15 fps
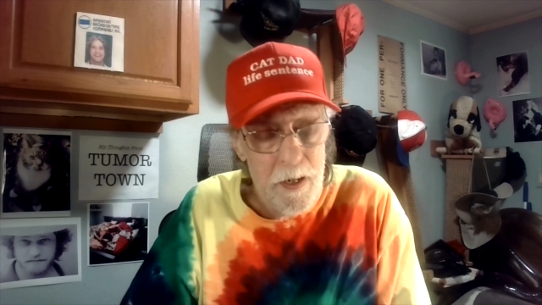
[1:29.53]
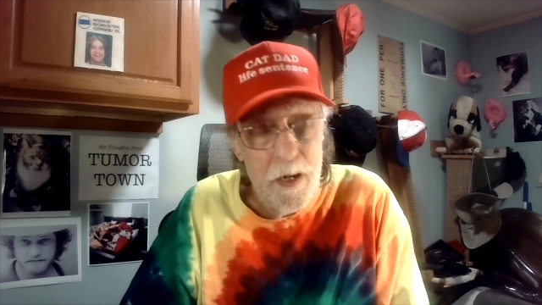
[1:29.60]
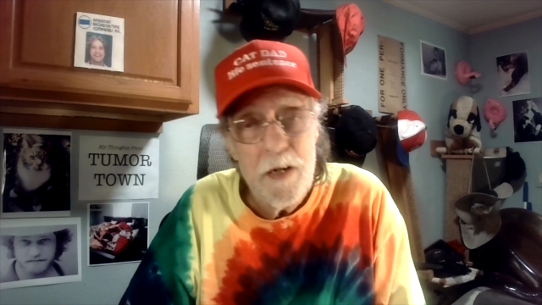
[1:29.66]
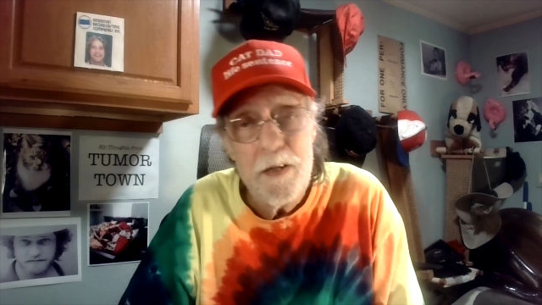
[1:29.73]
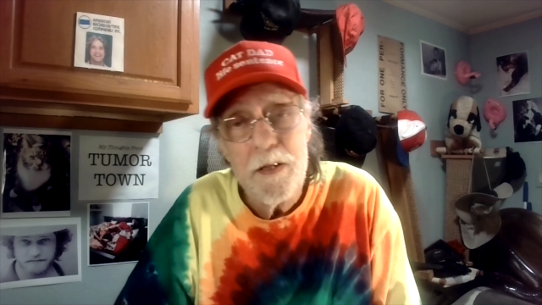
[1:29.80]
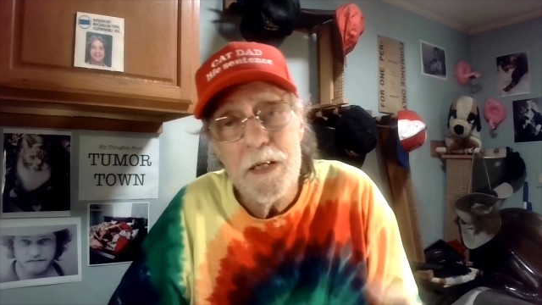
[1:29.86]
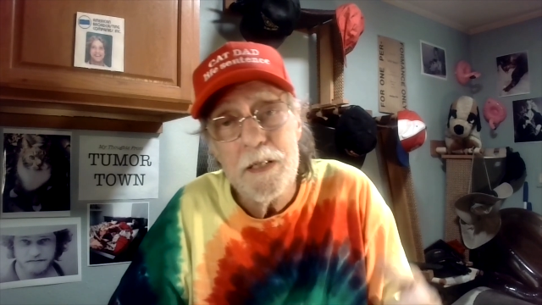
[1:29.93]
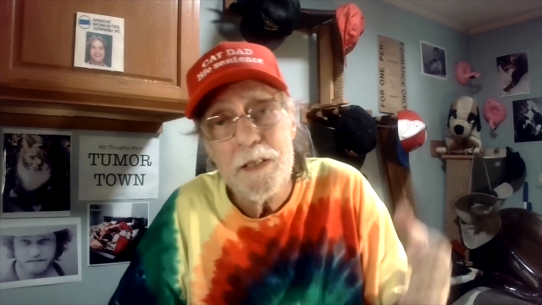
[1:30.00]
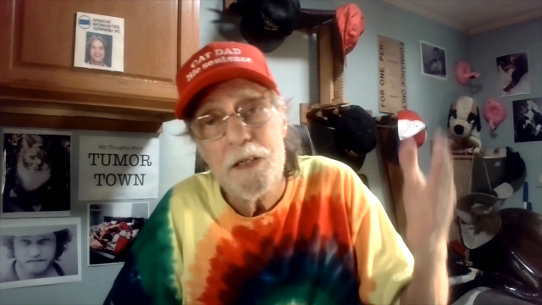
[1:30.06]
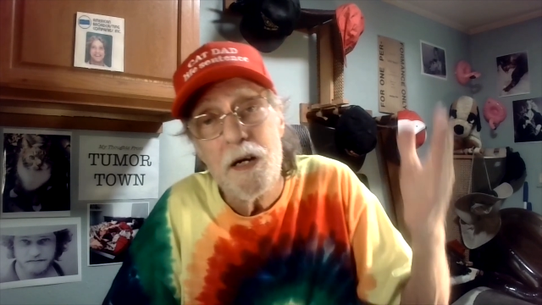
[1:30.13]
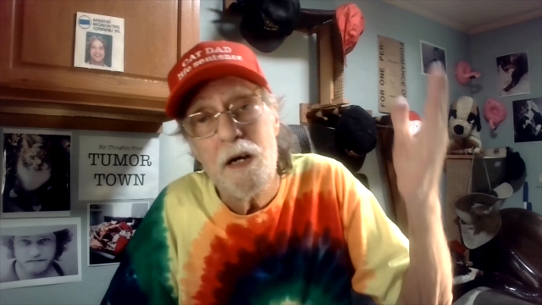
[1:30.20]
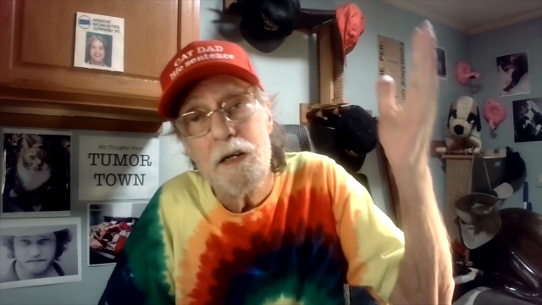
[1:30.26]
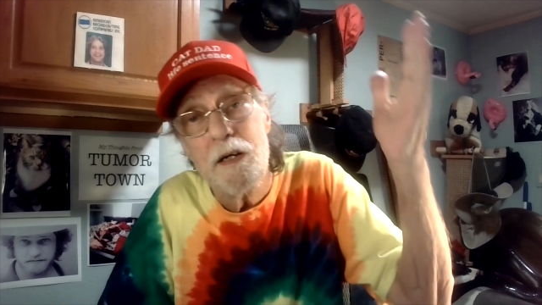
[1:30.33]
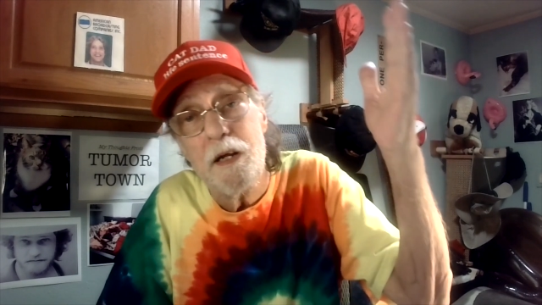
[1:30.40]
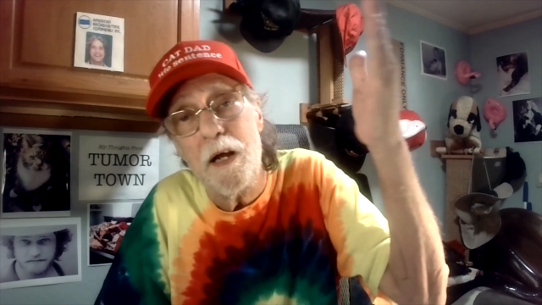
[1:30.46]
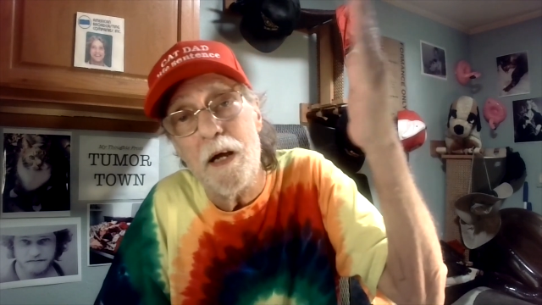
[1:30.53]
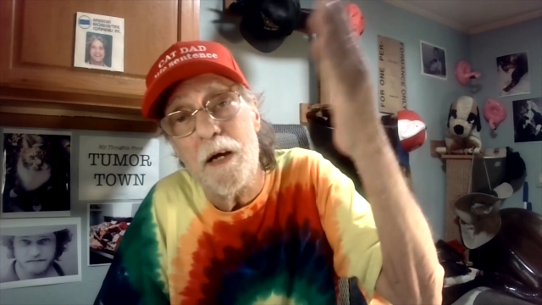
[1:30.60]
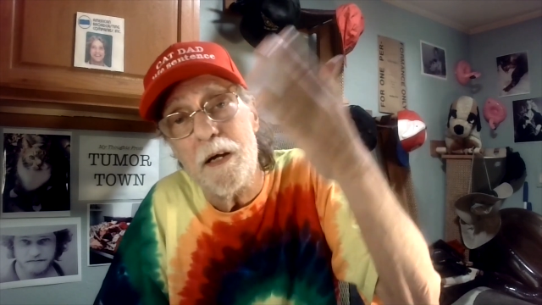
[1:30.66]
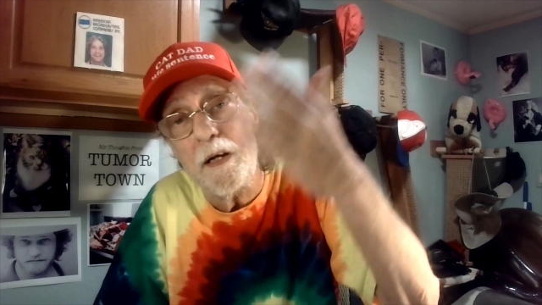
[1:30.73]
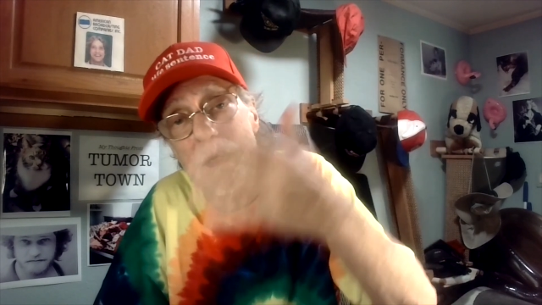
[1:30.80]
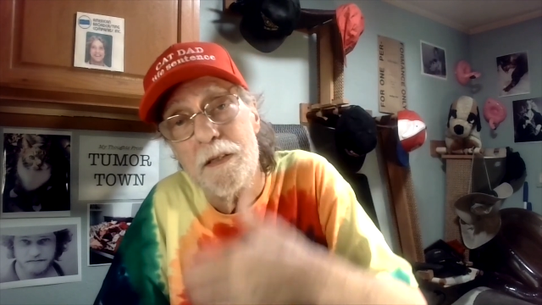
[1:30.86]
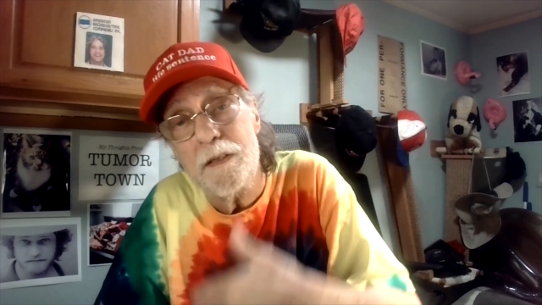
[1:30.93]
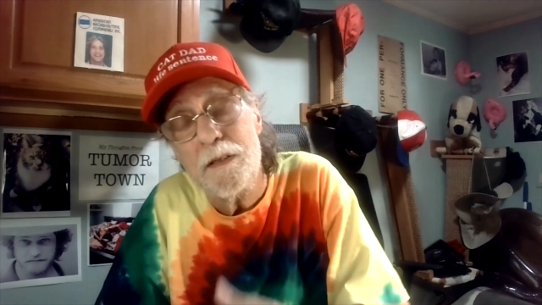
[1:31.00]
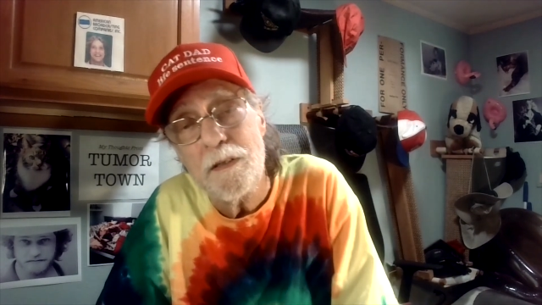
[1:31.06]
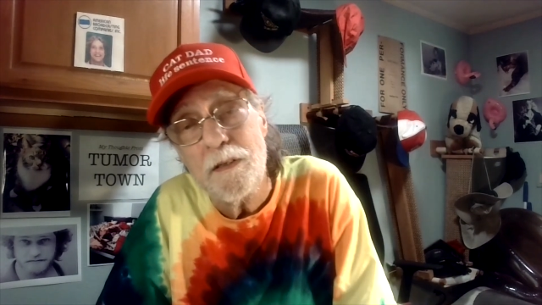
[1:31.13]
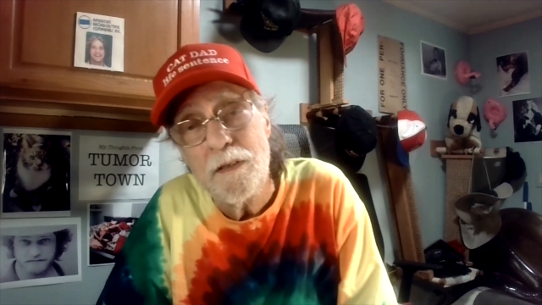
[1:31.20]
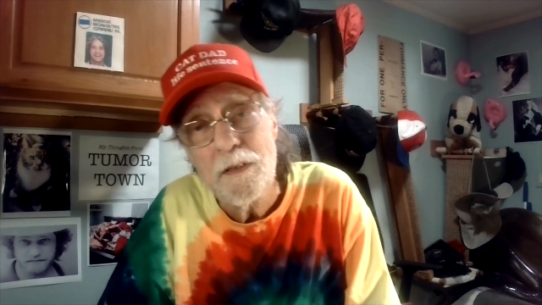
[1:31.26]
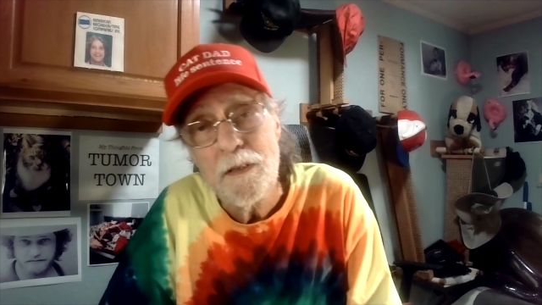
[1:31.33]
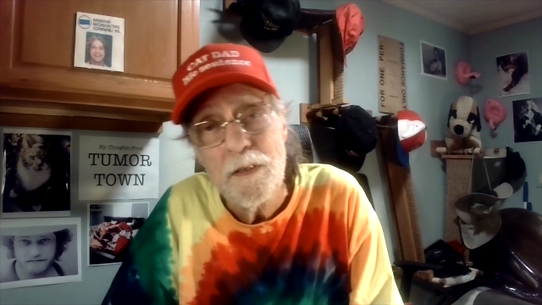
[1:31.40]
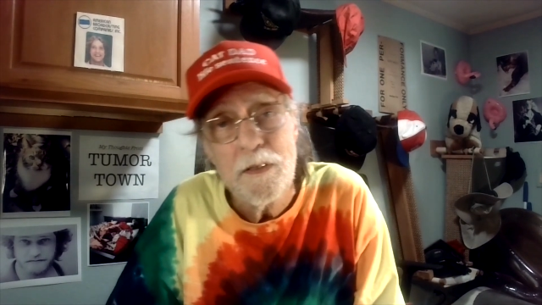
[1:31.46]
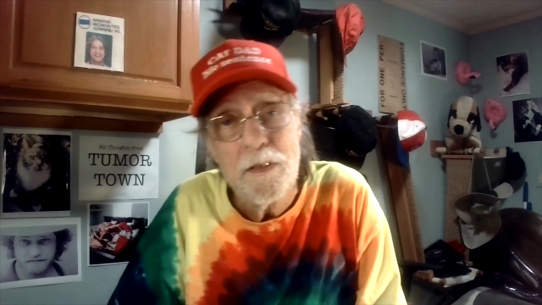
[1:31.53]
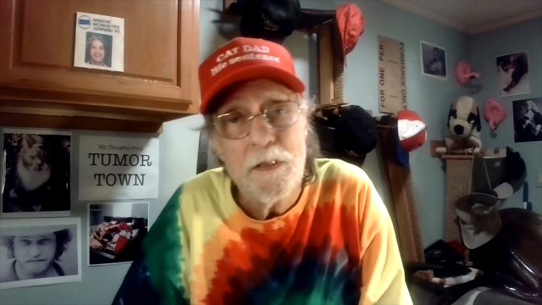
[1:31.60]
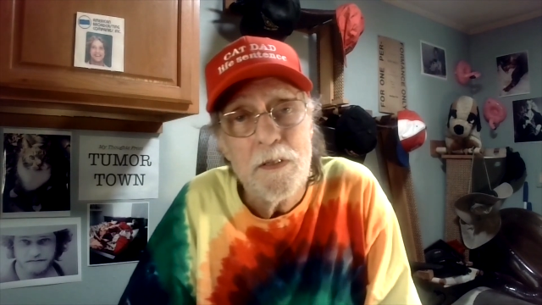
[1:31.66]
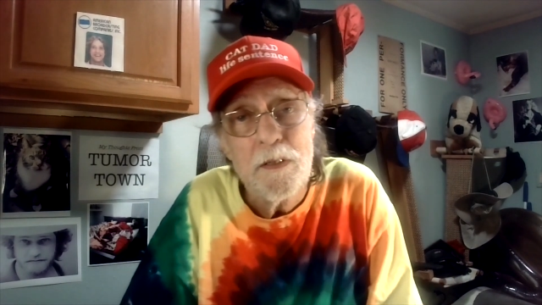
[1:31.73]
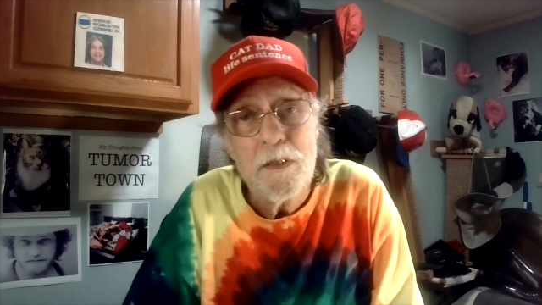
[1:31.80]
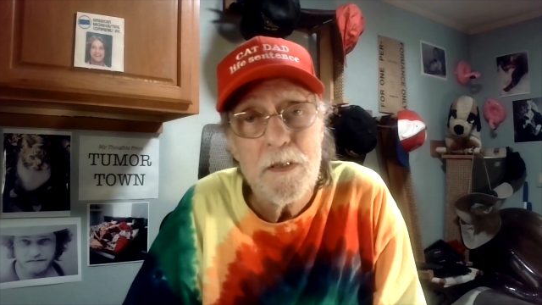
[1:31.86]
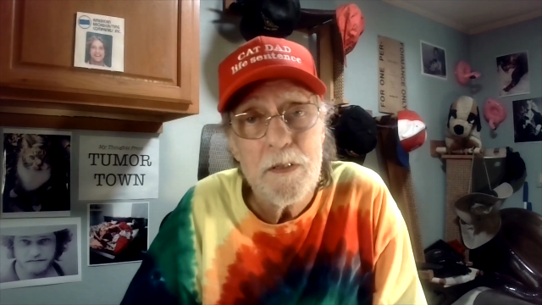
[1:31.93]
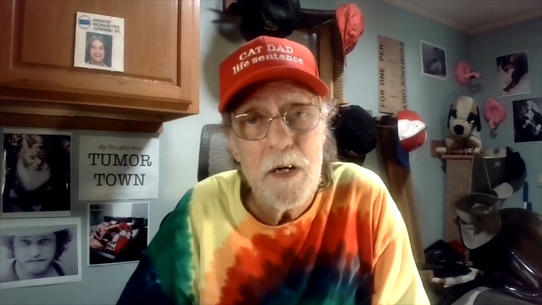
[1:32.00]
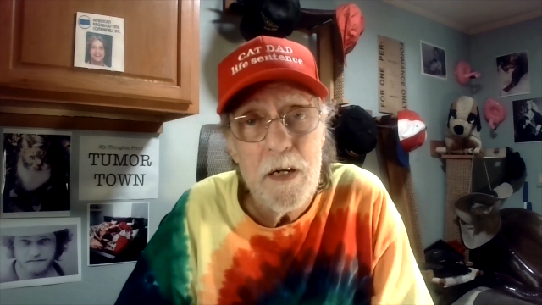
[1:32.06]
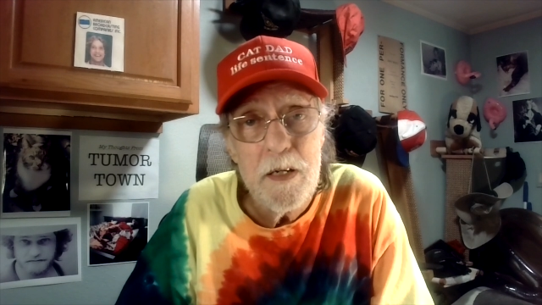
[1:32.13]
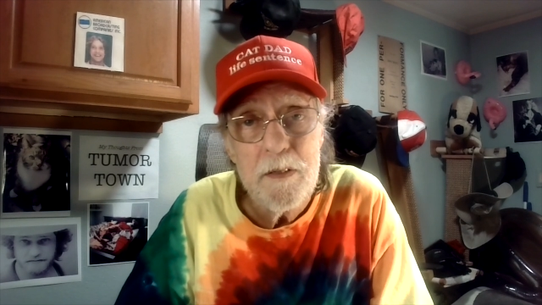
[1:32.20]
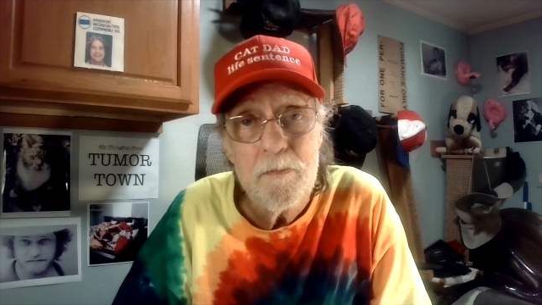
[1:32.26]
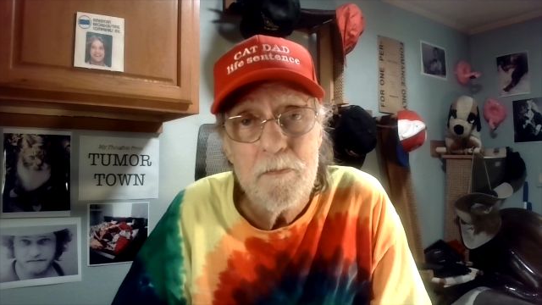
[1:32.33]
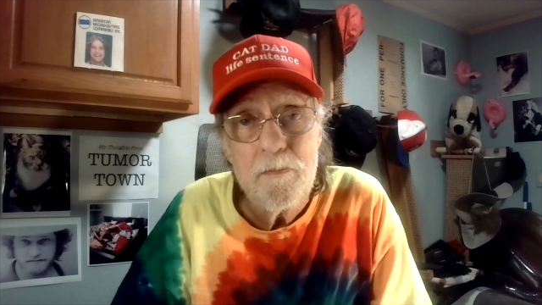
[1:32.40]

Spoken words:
and they start counting. Right?